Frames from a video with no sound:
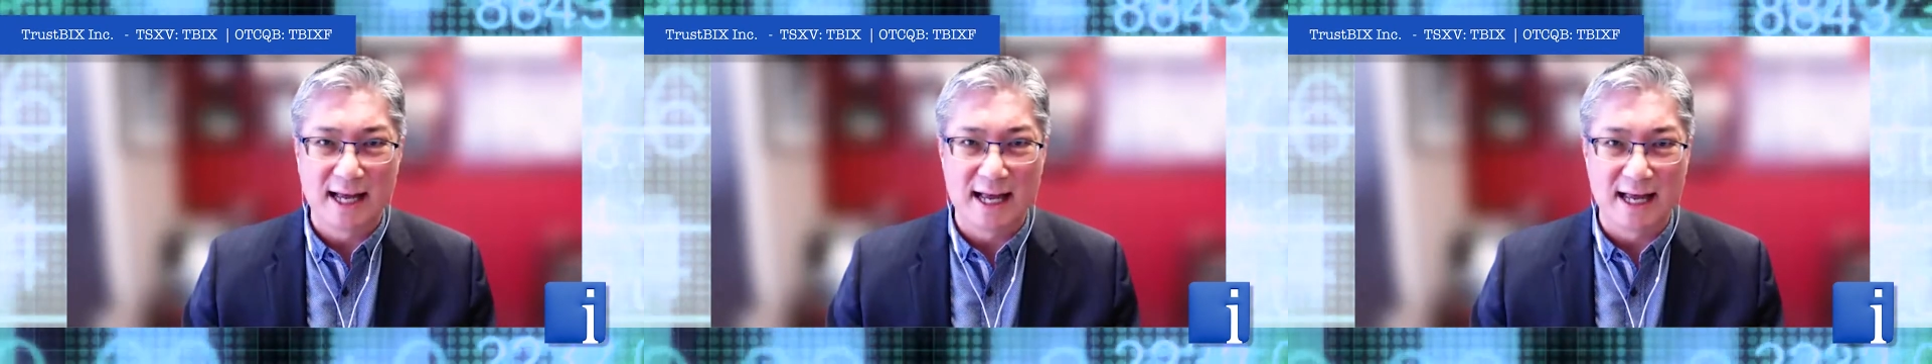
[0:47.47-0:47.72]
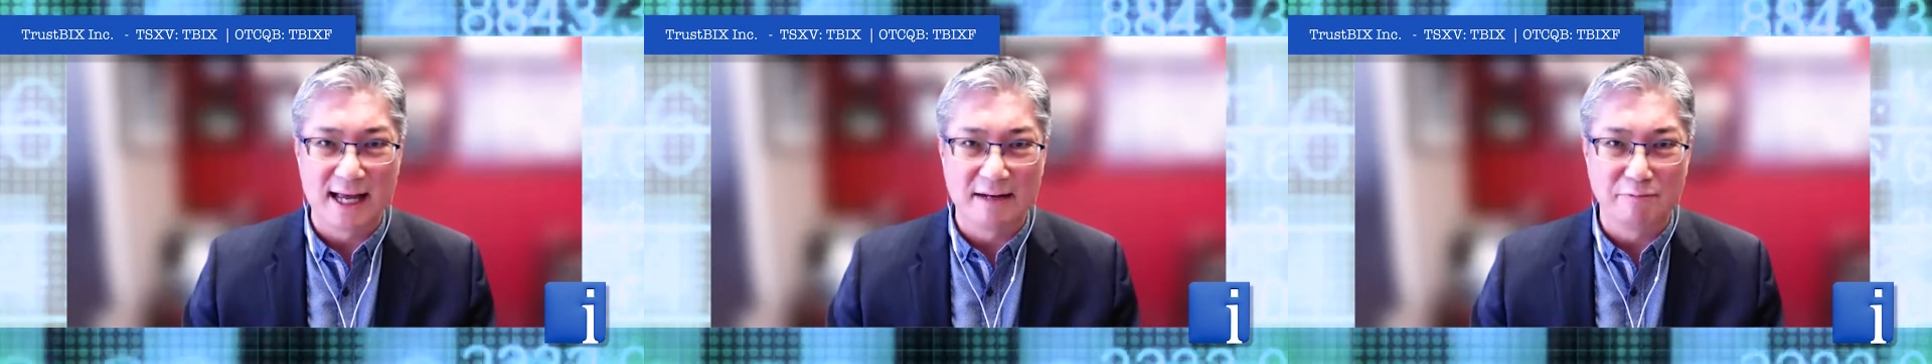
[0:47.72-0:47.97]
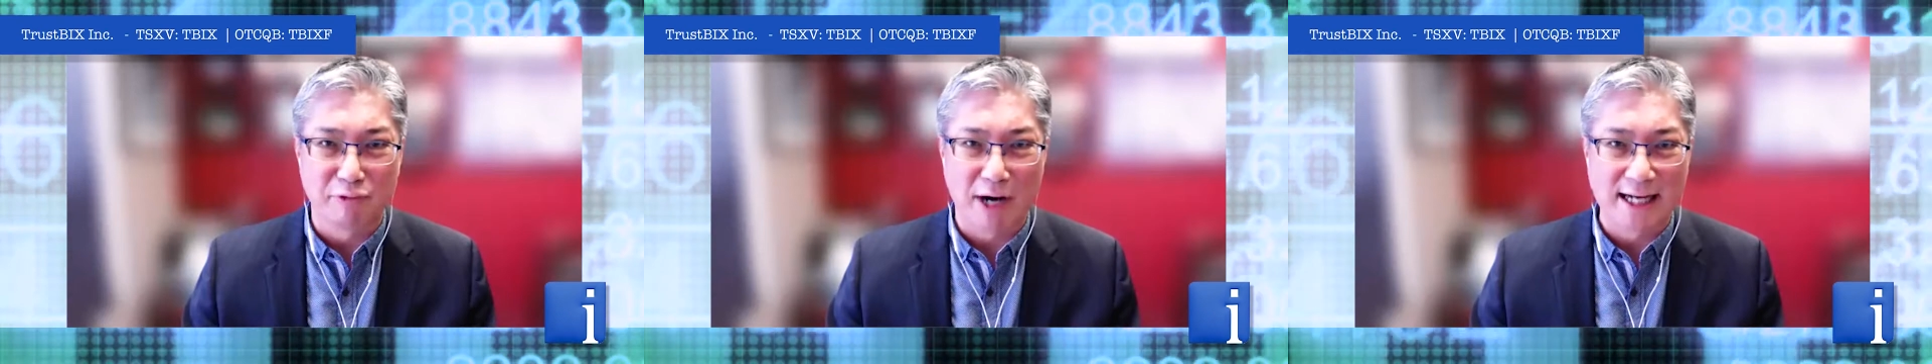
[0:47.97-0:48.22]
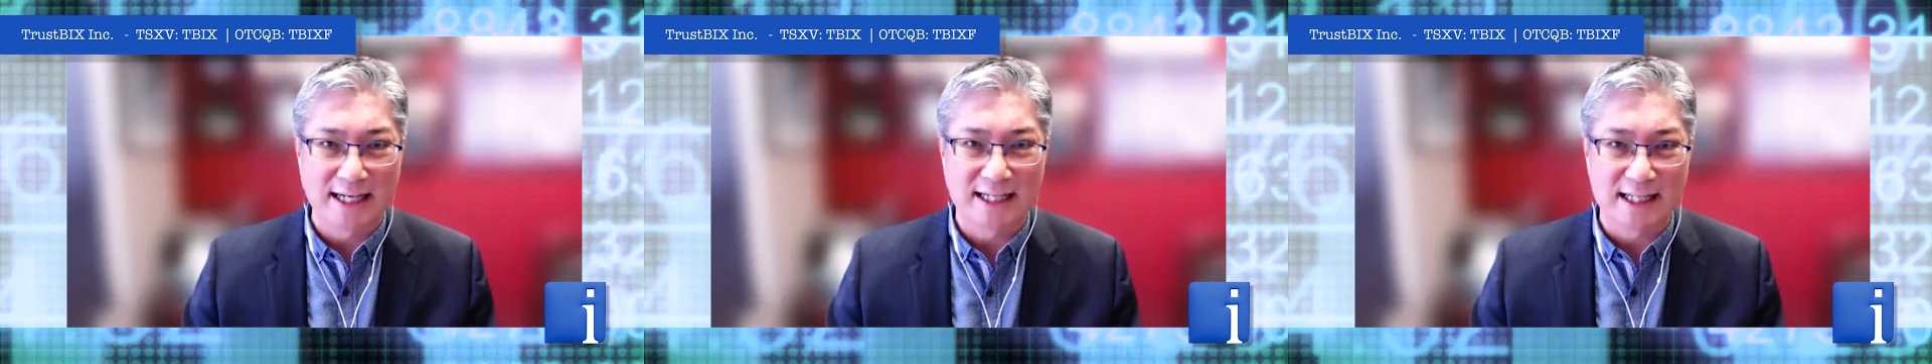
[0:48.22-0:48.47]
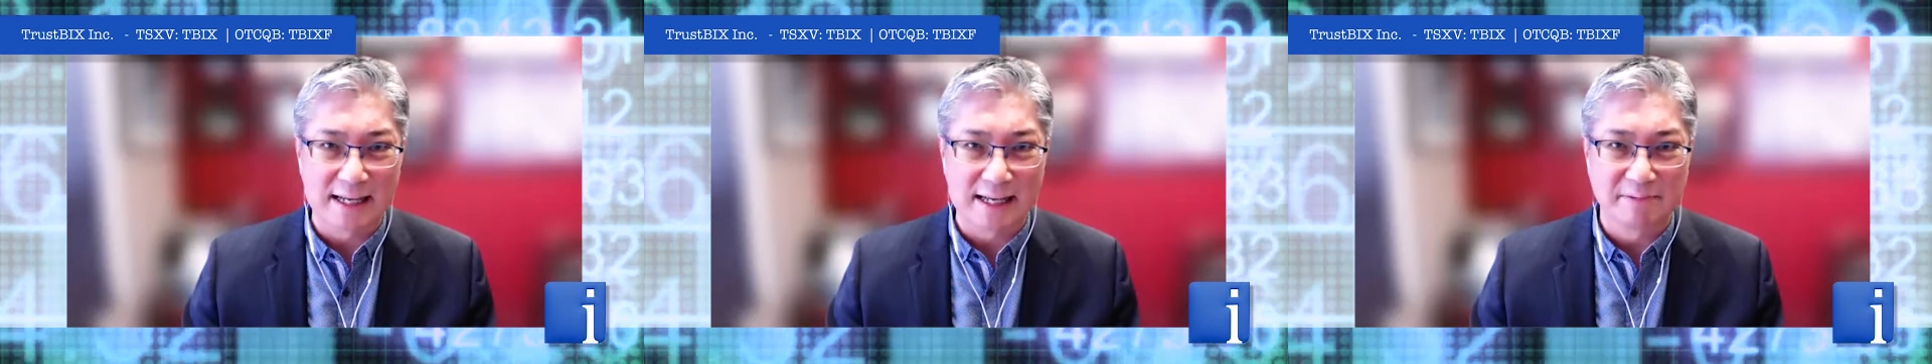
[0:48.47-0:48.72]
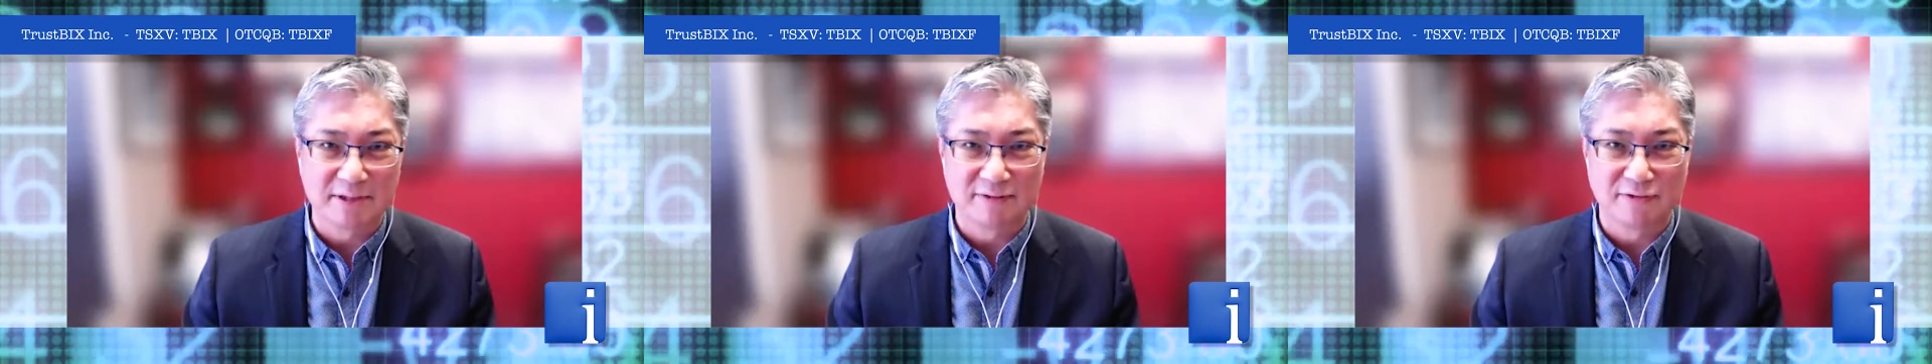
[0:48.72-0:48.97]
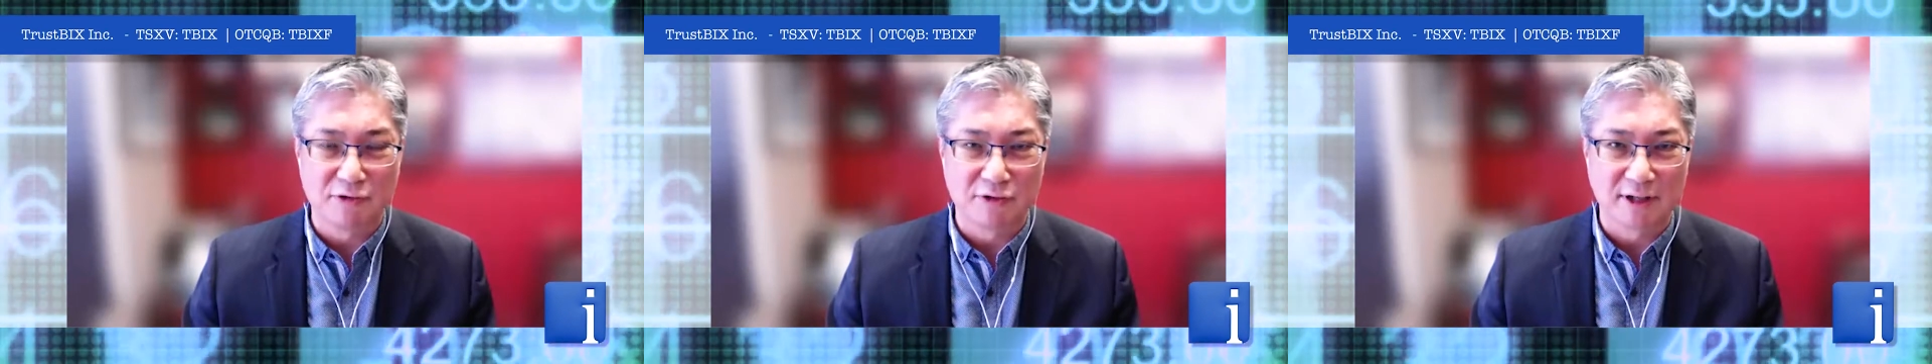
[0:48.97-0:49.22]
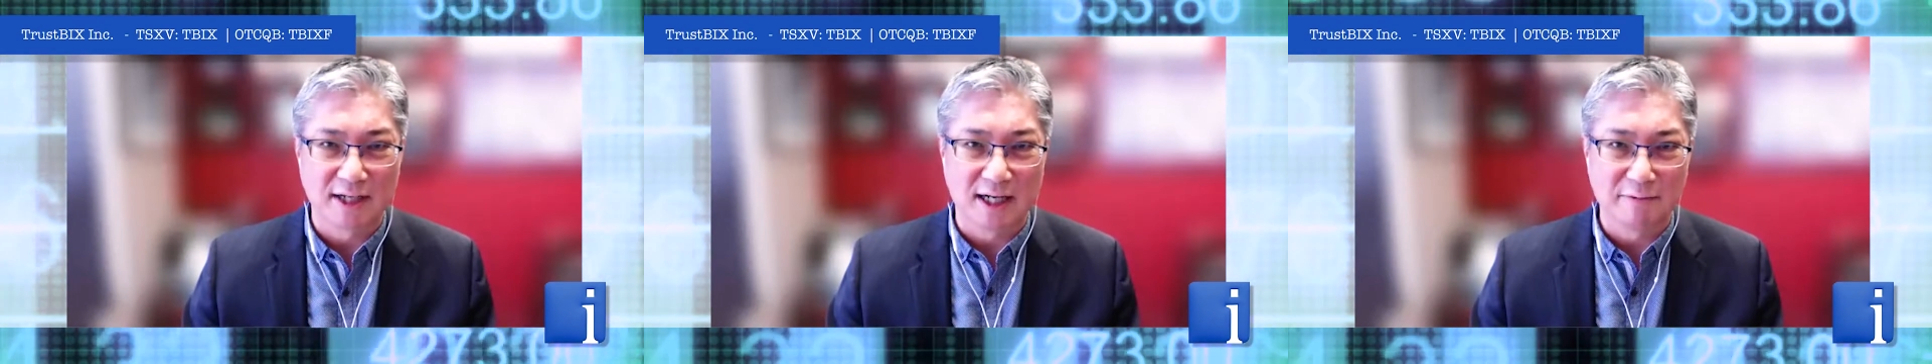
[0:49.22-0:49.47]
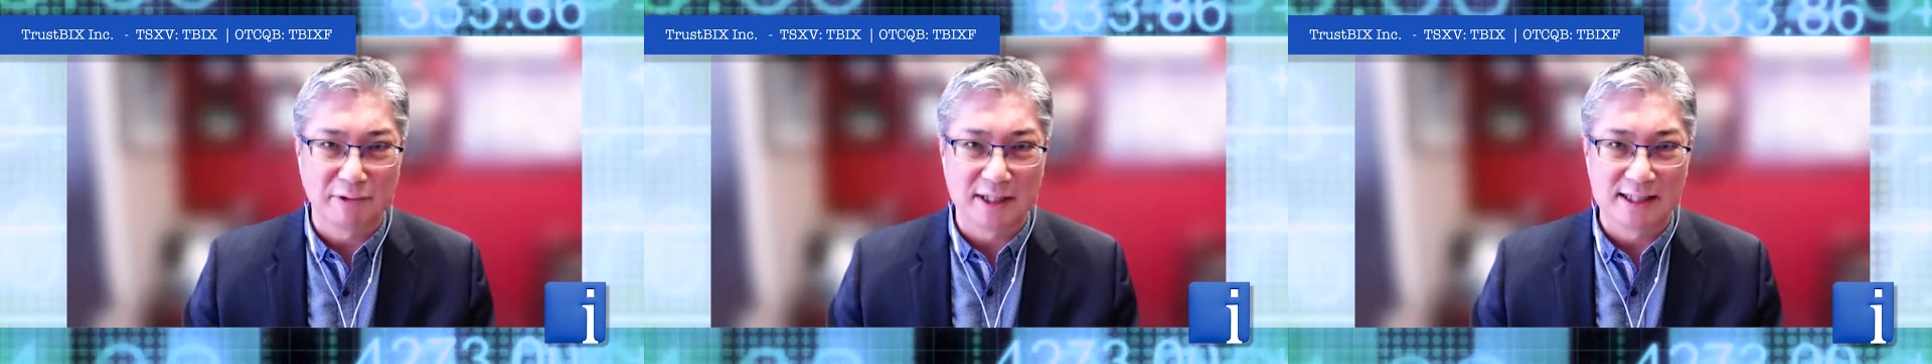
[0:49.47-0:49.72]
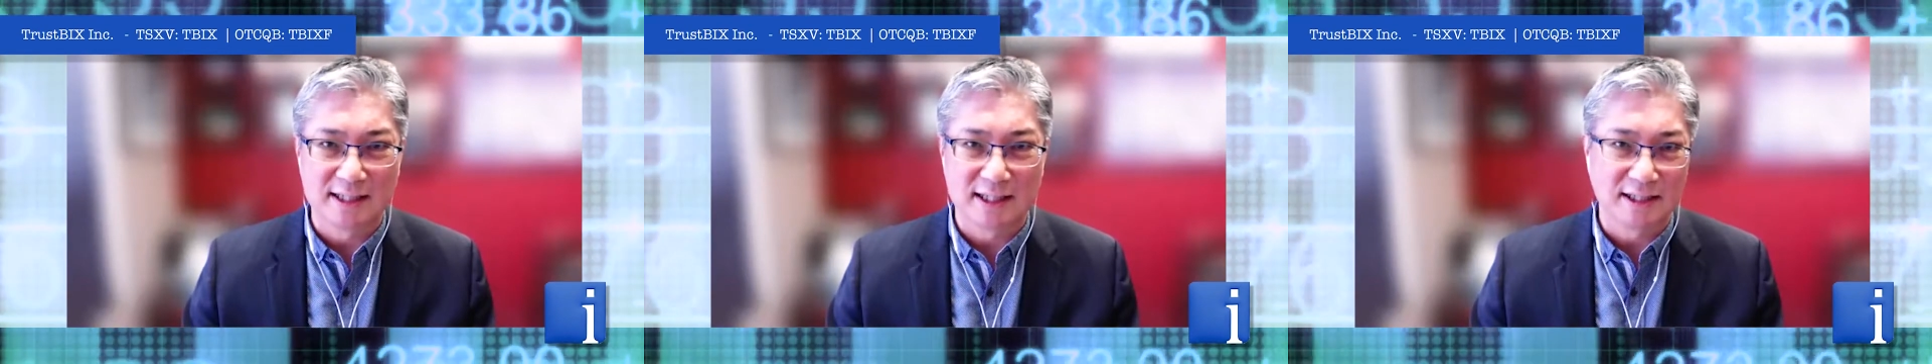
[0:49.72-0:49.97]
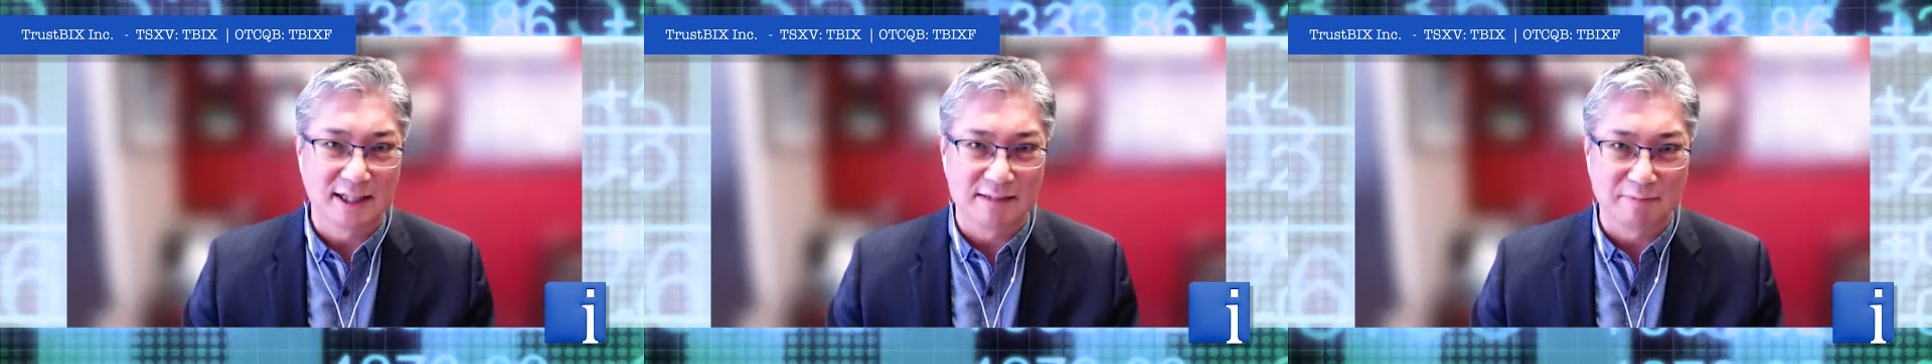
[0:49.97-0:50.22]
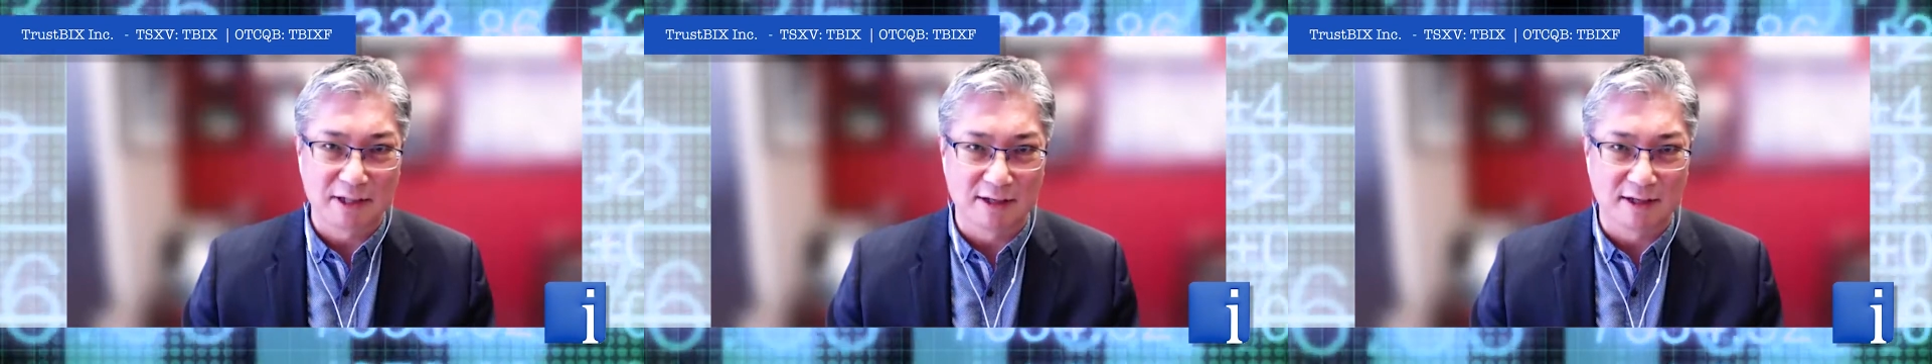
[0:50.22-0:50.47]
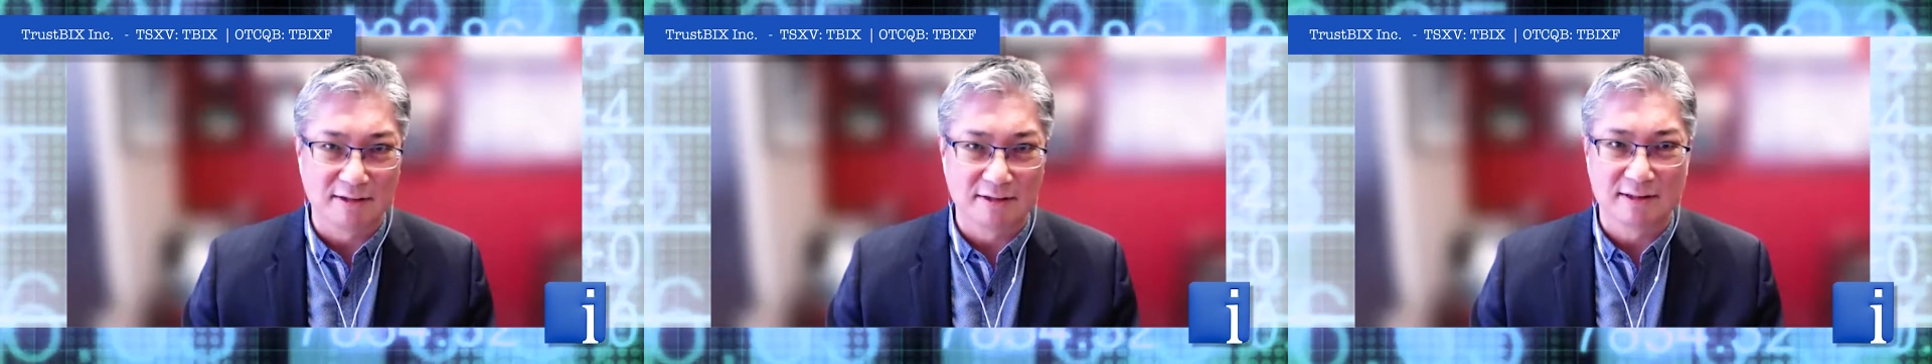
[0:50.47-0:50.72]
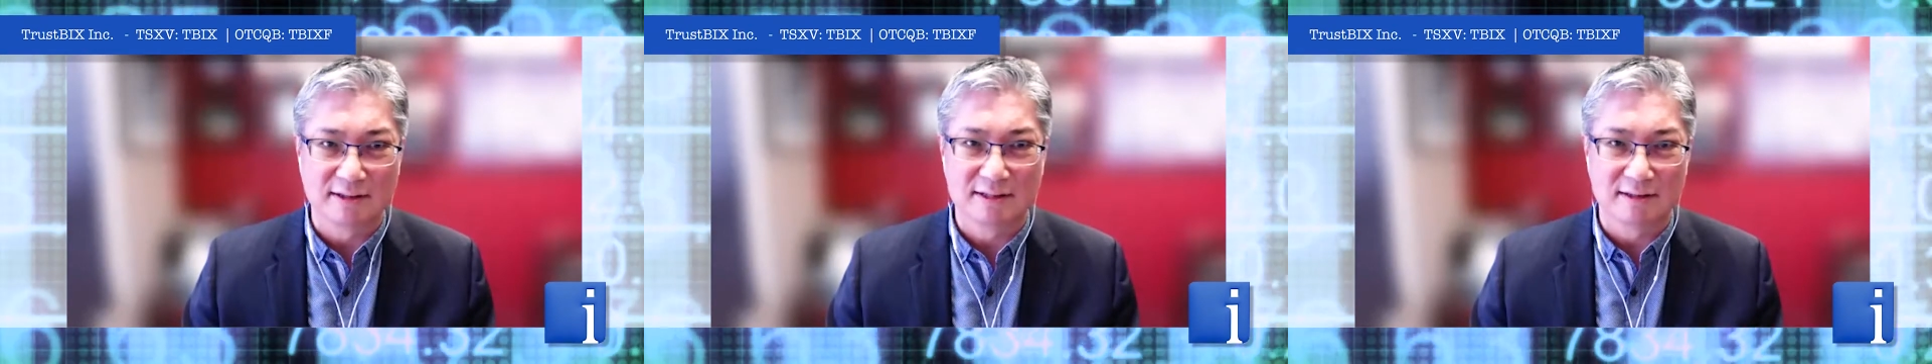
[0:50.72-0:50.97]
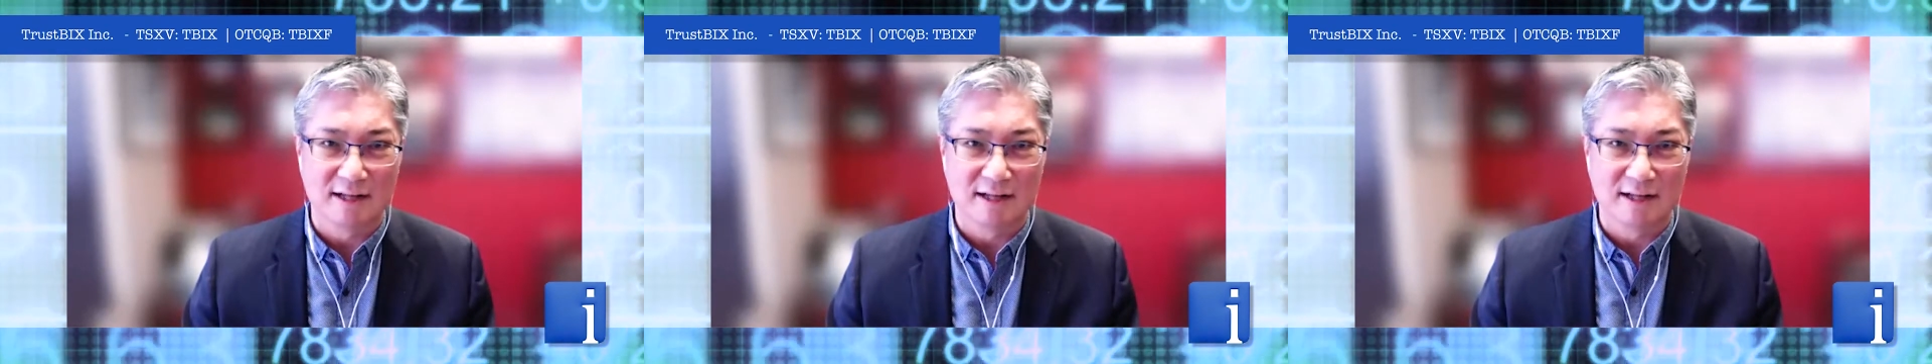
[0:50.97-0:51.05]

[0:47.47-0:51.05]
and brand claims for companies such as McDonald's,